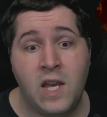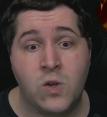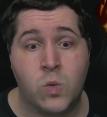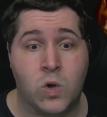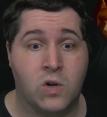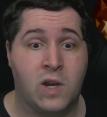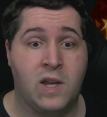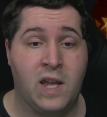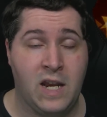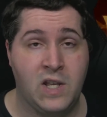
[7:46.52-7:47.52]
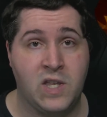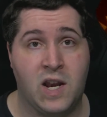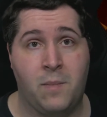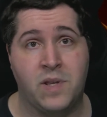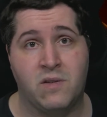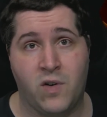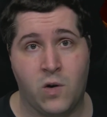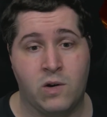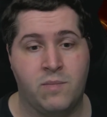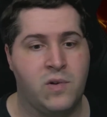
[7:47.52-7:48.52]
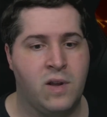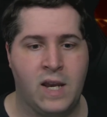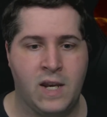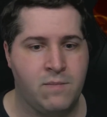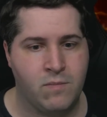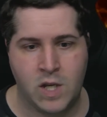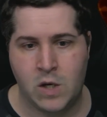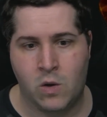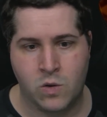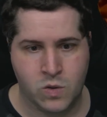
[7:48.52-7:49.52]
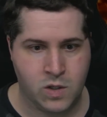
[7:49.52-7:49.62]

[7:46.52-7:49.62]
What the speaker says: working and is set up as a variable, and it all goes good.